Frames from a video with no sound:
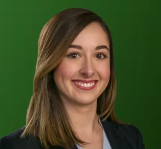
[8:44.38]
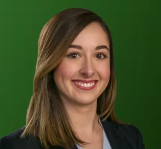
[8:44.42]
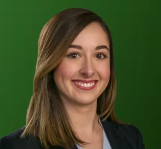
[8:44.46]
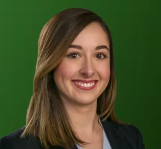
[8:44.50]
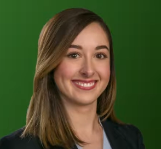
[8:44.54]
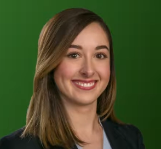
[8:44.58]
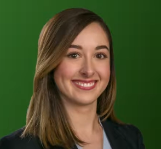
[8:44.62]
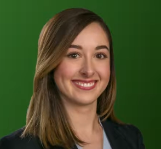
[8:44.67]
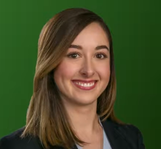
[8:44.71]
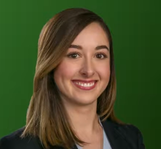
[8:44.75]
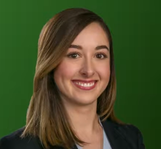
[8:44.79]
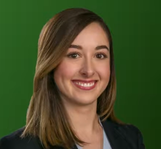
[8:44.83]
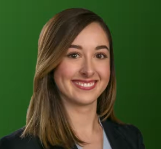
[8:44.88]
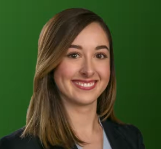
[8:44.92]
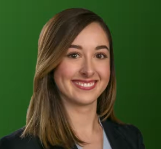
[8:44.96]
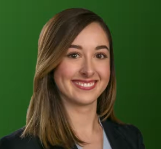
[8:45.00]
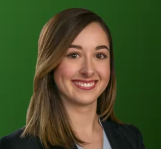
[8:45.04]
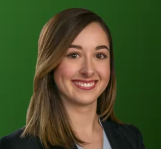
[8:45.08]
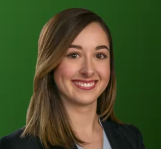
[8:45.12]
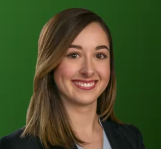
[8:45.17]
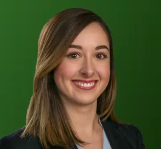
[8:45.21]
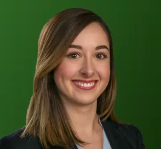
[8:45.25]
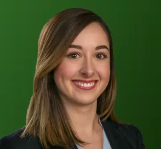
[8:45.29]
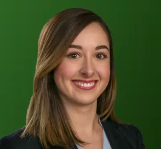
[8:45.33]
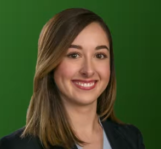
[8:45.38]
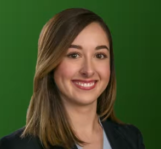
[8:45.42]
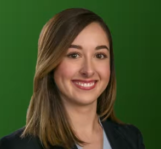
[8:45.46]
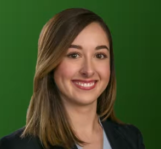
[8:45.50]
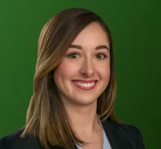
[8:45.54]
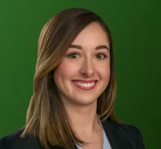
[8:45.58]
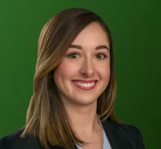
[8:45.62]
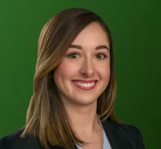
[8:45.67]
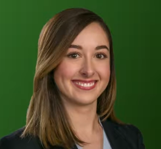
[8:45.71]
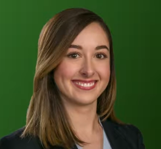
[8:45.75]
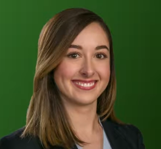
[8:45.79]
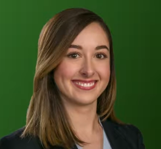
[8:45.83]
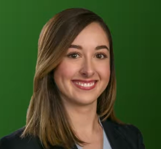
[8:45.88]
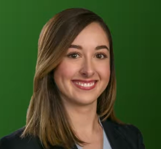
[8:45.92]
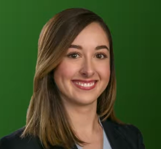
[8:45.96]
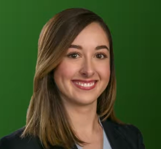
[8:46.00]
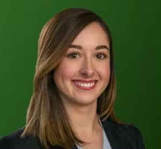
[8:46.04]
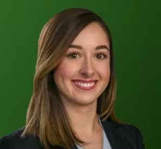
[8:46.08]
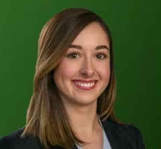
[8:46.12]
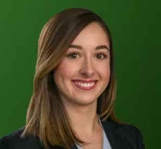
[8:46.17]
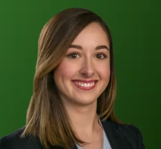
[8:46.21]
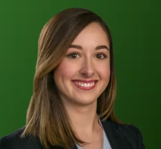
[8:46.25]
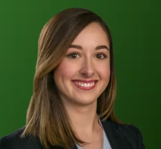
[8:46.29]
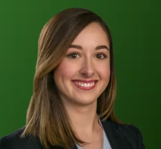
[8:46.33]

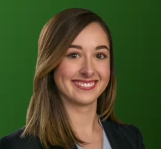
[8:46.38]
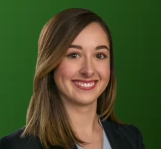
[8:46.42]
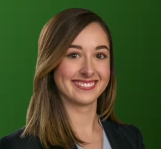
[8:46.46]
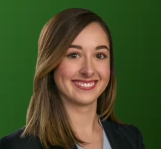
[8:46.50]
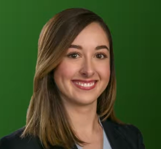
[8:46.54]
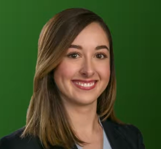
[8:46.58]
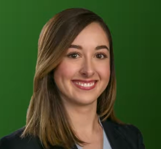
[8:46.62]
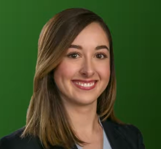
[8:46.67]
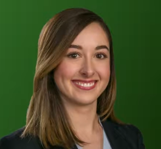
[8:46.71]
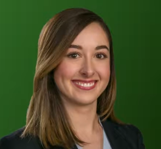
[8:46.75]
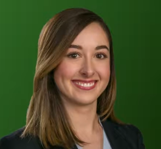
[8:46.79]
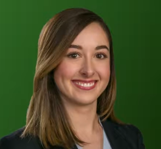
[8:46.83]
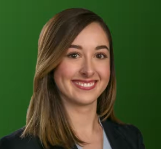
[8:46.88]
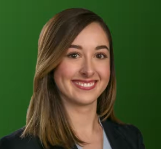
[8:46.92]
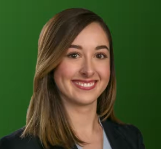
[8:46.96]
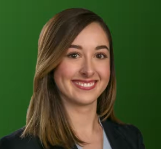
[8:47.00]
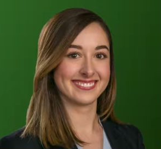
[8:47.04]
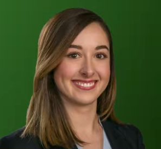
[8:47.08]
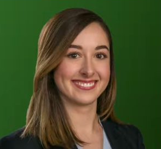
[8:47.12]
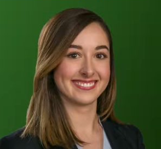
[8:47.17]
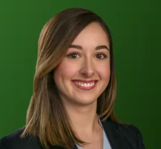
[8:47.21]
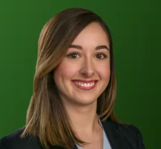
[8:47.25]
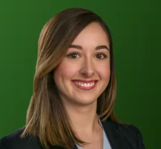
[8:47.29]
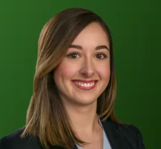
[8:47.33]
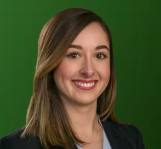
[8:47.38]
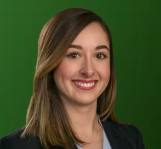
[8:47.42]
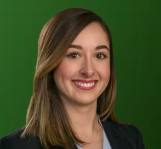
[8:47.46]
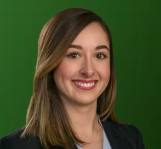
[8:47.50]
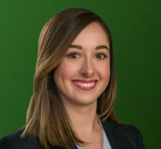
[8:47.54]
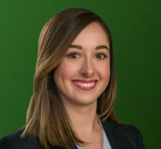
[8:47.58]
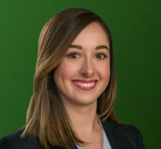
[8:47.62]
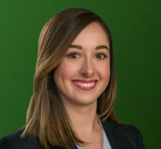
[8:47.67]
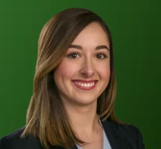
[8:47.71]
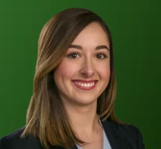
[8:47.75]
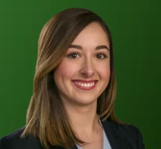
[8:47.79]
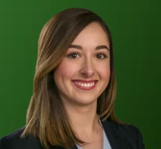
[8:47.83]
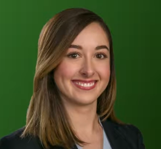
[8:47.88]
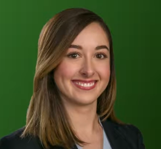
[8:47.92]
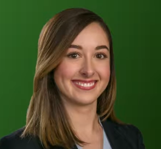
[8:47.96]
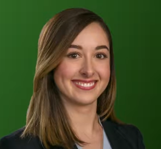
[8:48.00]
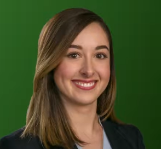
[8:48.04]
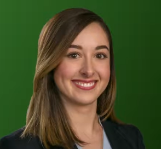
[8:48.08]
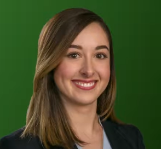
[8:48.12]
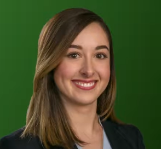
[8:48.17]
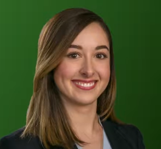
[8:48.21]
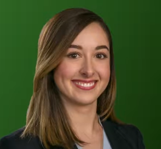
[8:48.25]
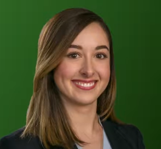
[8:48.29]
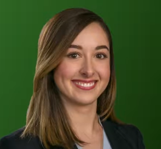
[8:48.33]

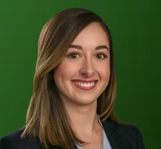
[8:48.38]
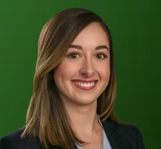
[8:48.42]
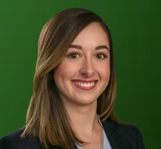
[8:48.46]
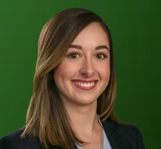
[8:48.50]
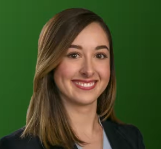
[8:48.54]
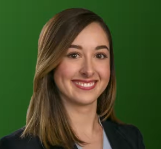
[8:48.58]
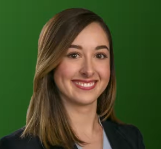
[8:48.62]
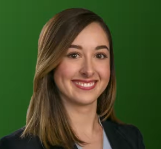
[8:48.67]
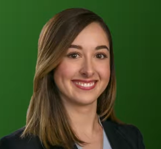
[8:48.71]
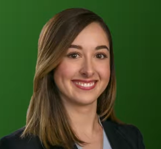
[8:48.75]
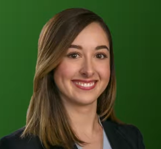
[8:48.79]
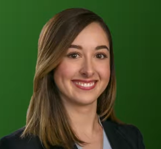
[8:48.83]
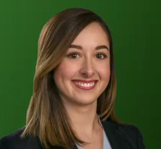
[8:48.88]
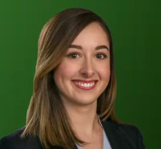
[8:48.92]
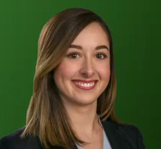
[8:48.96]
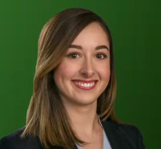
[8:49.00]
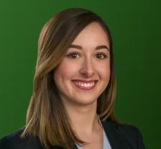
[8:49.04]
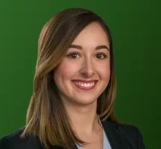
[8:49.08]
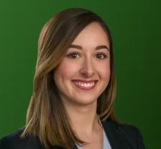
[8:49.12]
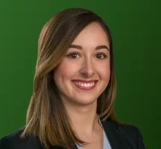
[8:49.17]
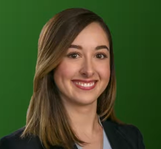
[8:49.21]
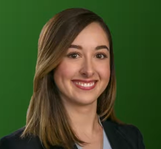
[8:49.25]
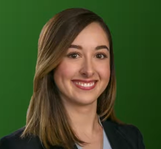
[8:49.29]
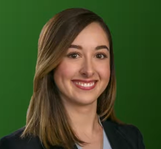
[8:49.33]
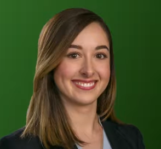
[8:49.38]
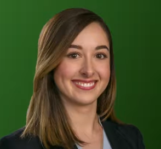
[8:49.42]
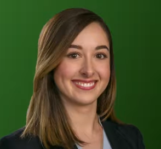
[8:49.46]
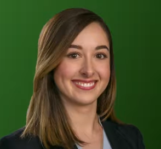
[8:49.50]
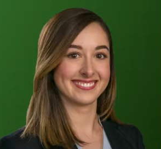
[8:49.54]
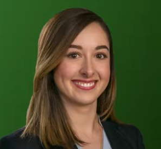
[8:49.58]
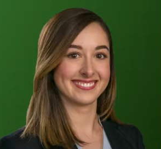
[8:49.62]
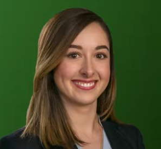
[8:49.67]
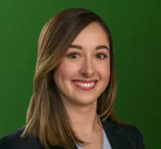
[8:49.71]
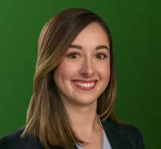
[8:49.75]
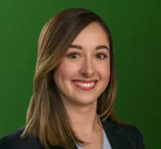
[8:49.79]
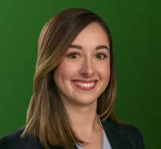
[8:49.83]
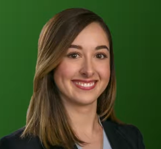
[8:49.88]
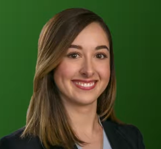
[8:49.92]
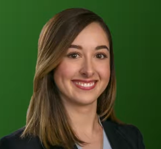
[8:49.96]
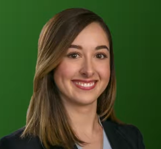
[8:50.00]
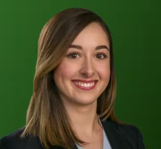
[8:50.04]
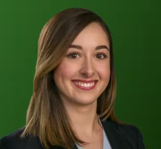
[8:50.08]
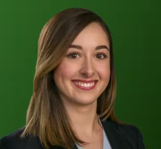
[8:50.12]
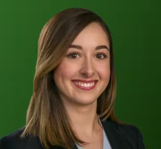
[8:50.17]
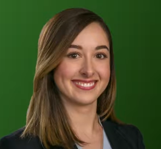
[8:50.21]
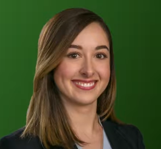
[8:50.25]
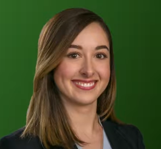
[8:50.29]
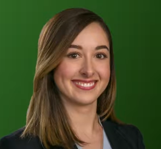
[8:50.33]

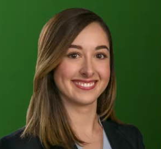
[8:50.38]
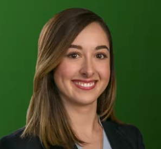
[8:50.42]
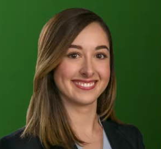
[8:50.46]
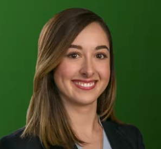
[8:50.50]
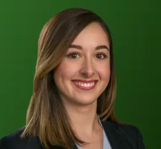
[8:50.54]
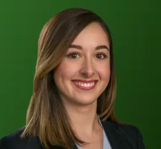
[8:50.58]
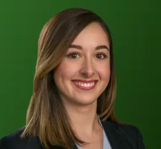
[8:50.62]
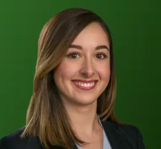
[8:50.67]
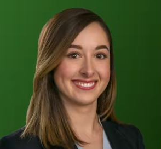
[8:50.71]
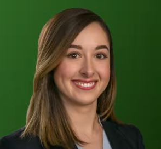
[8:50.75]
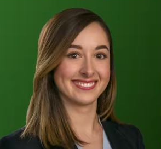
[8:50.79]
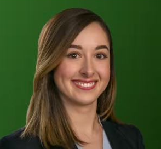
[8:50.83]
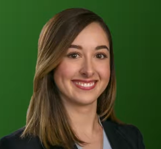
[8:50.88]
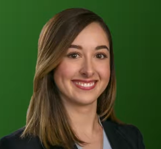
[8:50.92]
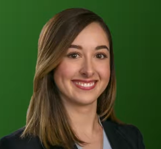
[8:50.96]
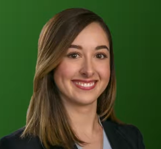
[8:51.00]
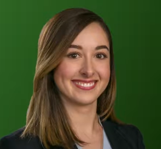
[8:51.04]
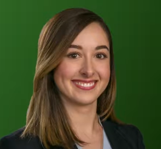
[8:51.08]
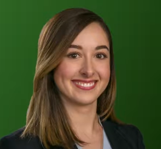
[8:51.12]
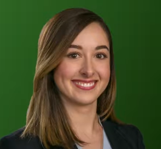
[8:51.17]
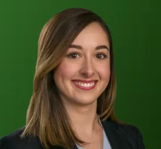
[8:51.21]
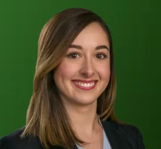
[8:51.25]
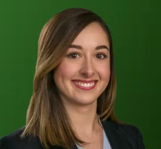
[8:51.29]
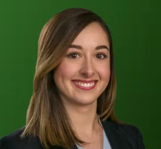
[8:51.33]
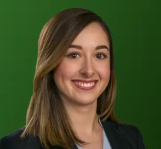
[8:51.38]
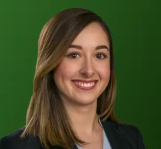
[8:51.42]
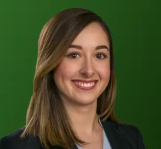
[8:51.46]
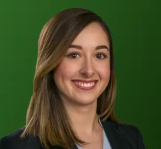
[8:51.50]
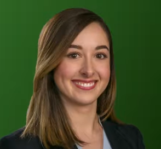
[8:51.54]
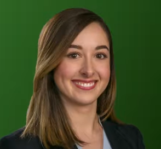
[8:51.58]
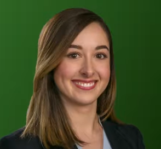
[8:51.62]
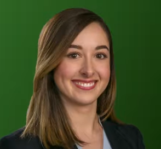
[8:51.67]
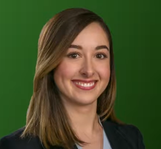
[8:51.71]
The face doesn't move, so there is nothing to read.